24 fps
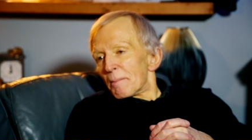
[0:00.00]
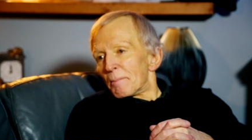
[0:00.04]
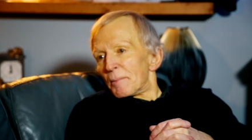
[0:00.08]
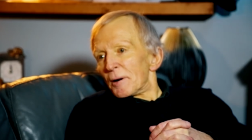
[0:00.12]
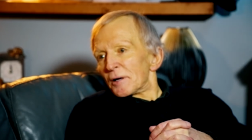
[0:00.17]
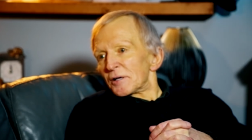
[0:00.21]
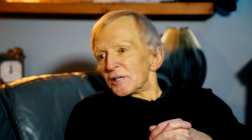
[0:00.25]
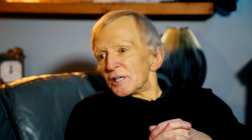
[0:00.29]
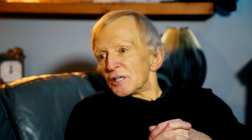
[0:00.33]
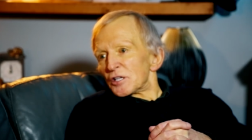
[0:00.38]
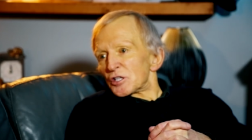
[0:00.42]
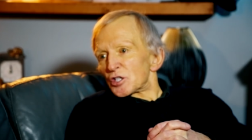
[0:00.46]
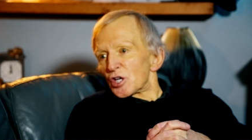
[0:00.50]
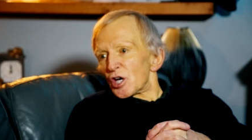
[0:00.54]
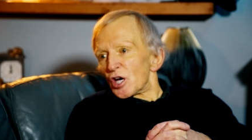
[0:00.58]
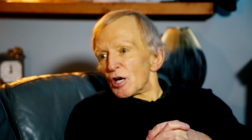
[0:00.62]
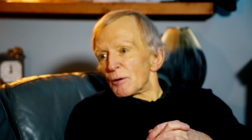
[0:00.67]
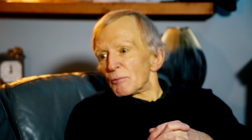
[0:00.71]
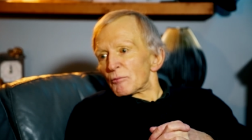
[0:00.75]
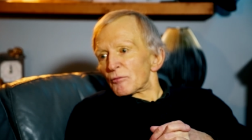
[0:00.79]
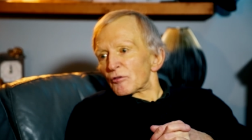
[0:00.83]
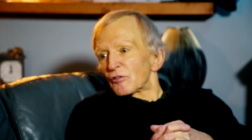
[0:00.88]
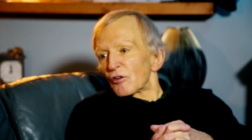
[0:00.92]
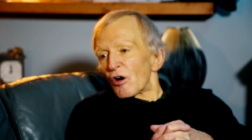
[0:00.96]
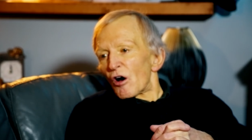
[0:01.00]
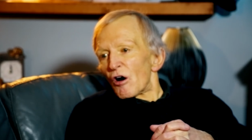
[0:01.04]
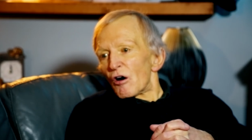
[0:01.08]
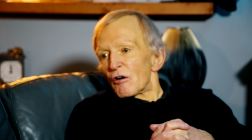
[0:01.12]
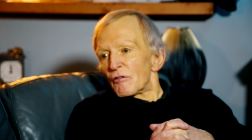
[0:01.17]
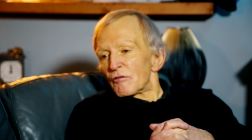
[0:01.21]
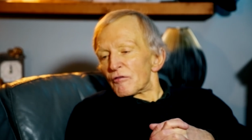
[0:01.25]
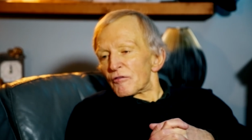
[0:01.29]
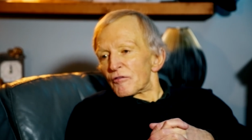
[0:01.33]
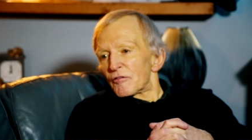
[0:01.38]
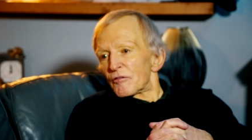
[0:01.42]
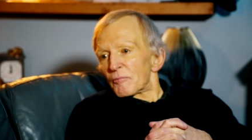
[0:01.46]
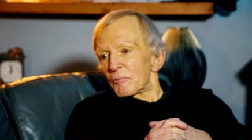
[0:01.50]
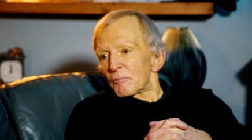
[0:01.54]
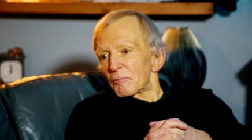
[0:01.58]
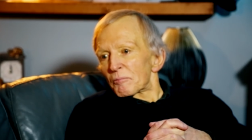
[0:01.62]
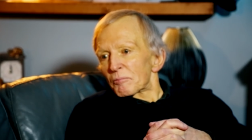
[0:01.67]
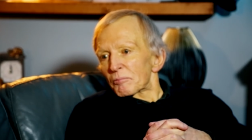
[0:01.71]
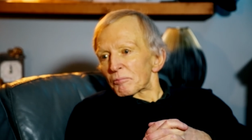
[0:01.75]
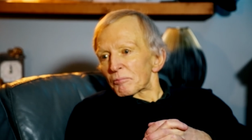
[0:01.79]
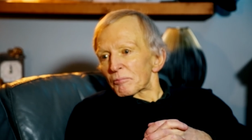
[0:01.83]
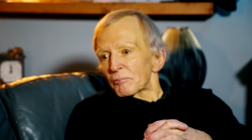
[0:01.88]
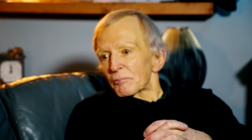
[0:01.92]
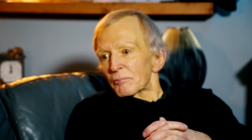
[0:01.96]
But in terms of
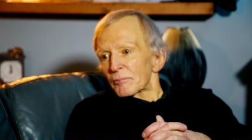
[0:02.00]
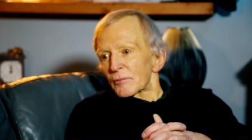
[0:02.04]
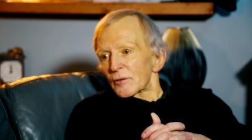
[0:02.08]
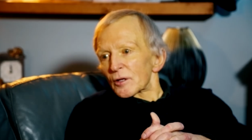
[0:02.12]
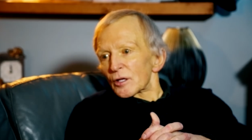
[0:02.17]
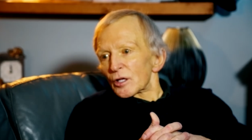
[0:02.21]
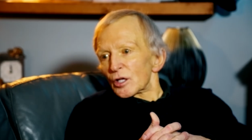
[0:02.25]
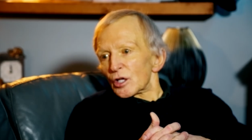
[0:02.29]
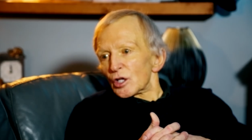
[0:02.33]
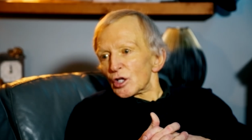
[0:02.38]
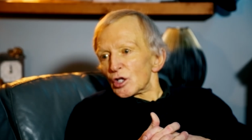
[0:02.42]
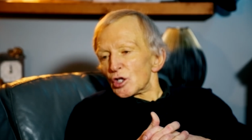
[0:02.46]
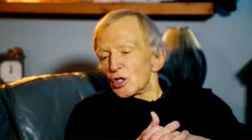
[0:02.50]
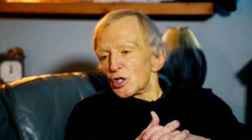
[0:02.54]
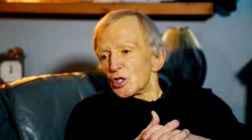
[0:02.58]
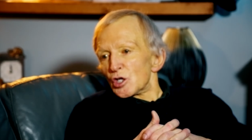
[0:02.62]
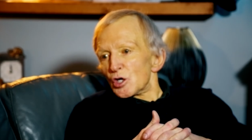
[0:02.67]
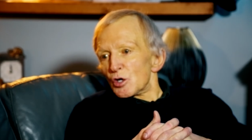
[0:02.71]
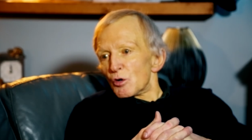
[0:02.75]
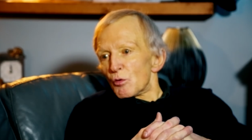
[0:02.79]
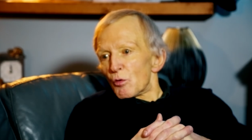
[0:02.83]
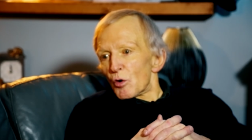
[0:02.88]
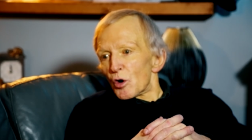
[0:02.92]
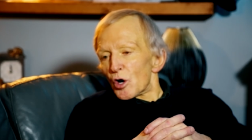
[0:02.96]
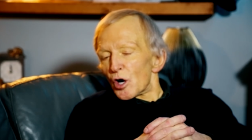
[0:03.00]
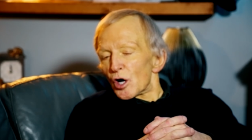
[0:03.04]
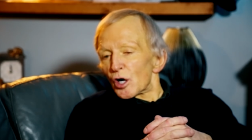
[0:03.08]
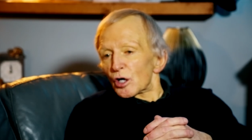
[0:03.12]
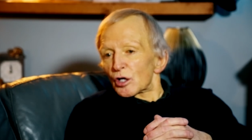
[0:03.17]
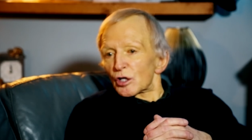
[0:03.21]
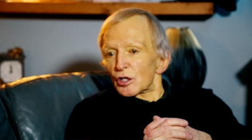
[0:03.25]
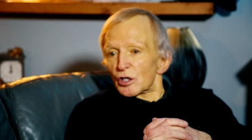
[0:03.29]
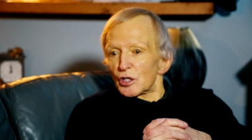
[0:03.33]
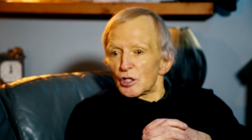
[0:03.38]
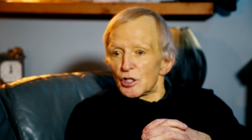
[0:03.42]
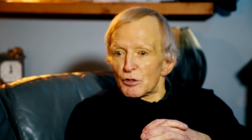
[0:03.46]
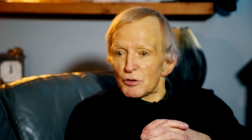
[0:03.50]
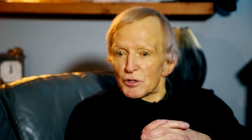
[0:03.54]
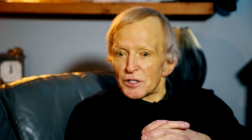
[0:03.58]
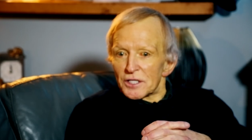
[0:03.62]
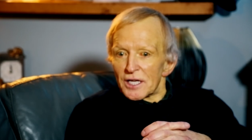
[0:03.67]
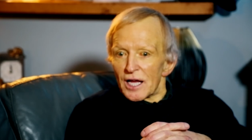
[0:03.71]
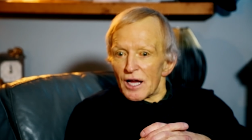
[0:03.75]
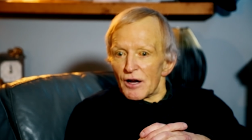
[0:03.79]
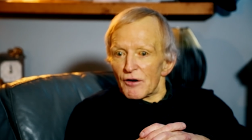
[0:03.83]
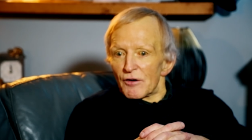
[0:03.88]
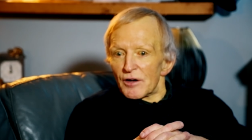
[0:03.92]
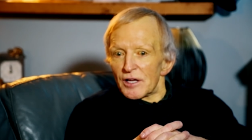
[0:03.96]
new work, new
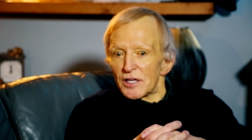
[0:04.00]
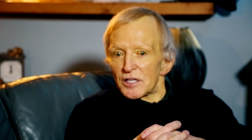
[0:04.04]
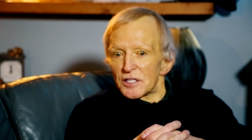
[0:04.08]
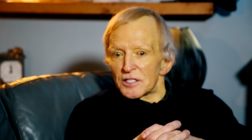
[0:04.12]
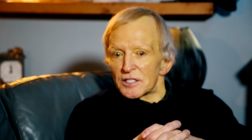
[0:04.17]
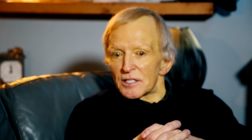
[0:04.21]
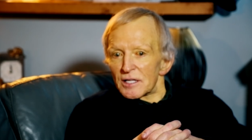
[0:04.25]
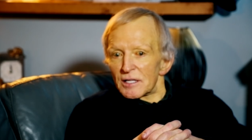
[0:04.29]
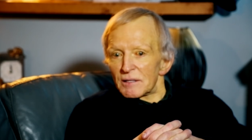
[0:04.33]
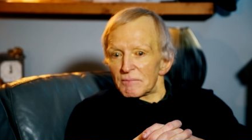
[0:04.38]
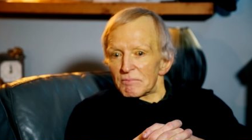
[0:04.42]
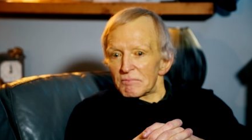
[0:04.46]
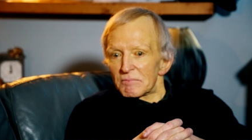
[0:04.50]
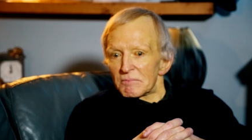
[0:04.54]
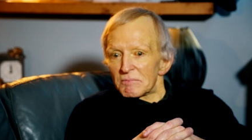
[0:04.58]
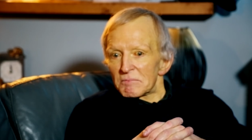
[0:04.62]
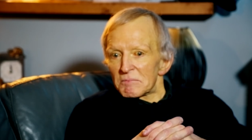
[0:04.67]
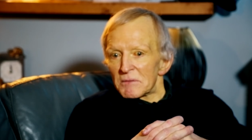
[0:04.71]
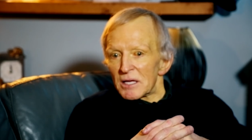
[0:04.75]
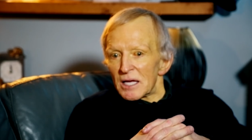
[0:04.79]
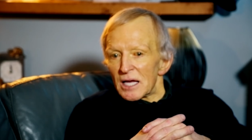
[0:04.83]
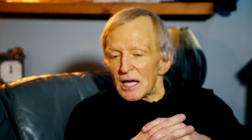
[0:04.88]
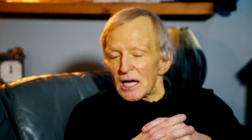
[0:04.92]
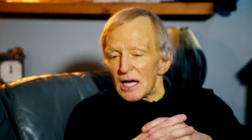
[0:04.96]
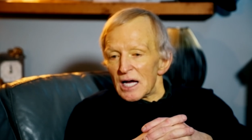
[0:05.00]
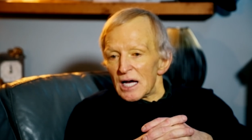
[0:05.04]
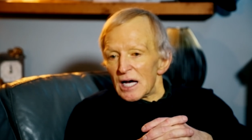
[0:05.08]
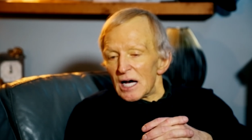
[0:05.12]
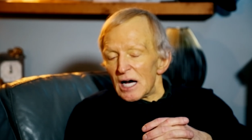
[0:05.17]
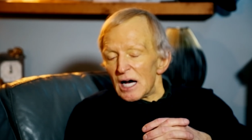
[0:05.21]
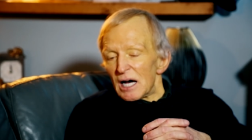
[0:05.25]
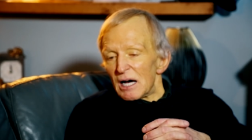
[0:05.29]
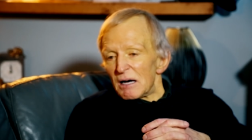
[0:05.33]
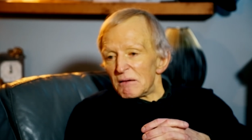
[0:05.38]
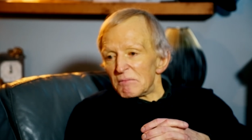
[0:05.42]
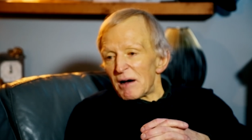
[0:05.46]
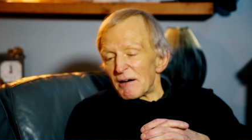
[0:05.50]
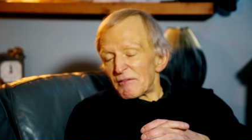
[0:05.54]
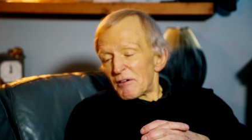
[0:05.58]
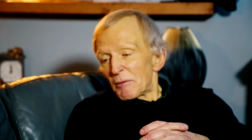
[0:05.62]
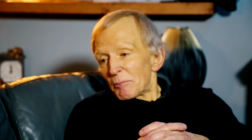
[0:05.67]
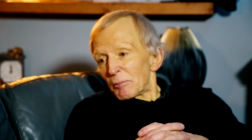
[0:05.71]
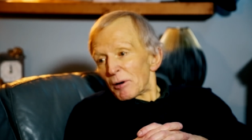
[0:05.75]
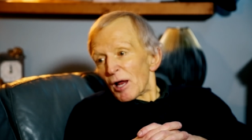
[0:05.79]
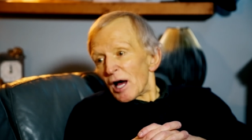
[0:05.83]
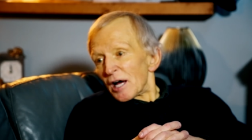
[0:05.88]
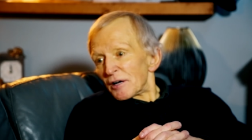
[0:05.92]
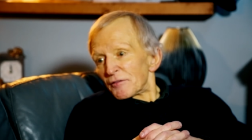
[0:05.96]
series, I've
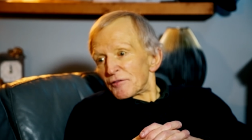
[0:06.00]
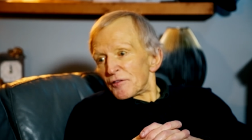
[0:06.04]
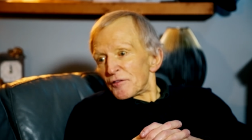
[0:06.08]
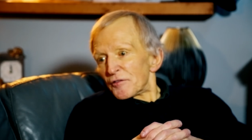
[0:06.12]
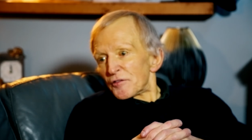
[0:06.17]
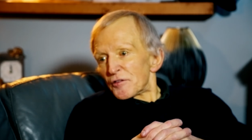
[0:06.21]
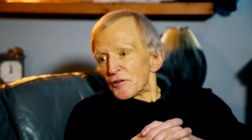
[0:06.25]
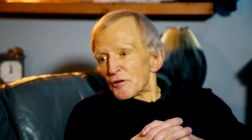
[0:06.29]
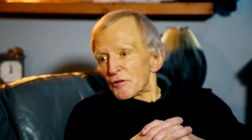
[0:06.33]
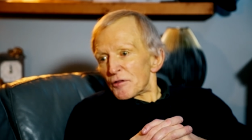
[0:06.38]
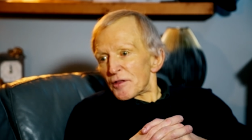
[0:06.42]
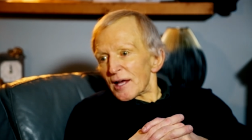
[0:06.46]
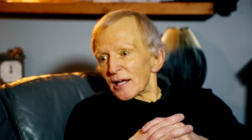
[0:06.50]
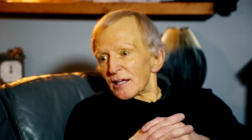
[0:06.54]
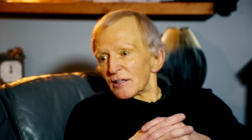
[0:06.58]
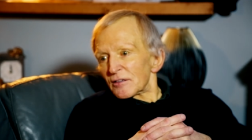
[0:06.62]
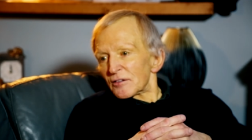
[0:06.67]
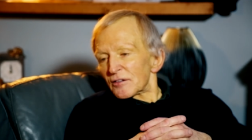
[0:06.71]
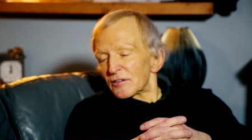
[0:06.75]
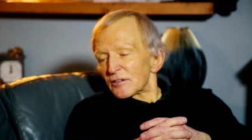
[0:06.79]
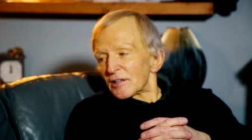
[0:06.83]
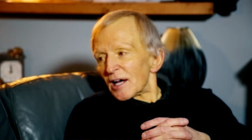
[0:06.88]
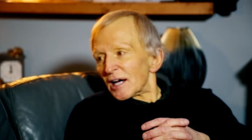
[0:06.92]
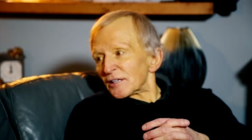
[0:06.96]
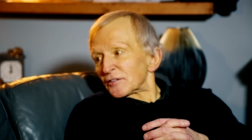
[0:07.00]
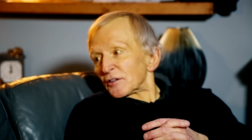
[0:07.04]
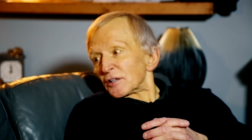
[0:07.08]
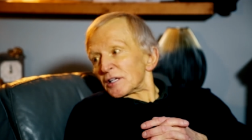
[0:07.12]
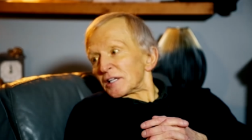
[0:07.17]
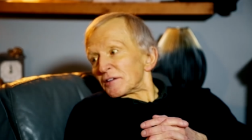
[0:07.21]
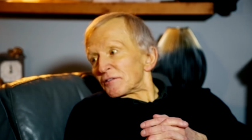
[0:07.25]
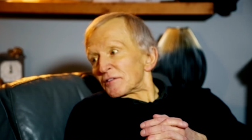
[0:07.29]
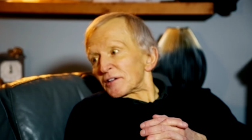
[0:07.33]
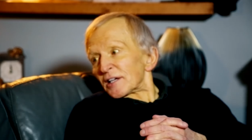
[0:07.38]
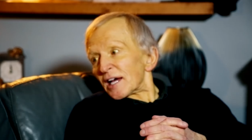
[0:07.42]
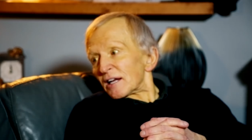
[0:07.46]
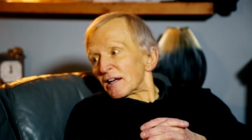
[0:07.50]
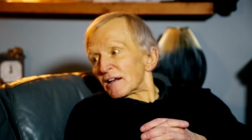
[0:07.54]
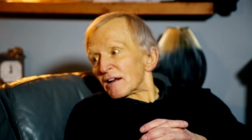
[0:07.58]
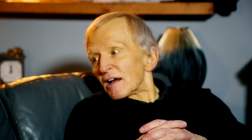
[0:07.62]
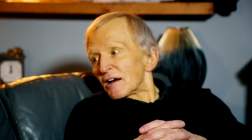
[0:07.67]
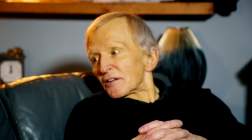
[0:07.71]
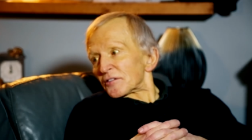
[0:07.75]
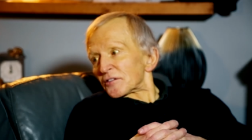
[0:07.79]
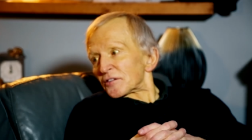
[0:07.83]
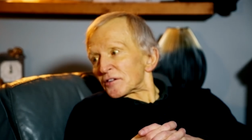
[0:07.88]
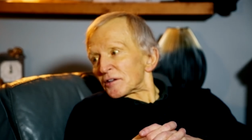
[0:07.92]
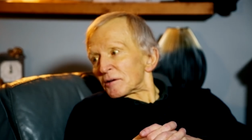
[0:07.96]
applied for a few things. I don't even get an
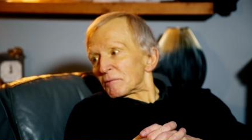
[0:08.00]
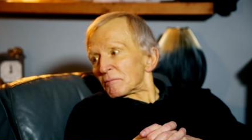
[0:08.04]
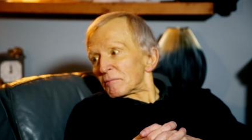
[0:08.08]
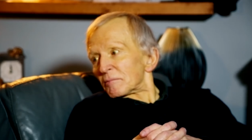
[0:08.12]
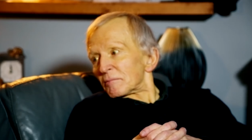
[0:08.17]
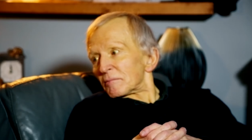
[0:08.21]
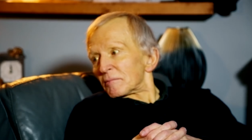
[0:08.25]
answer.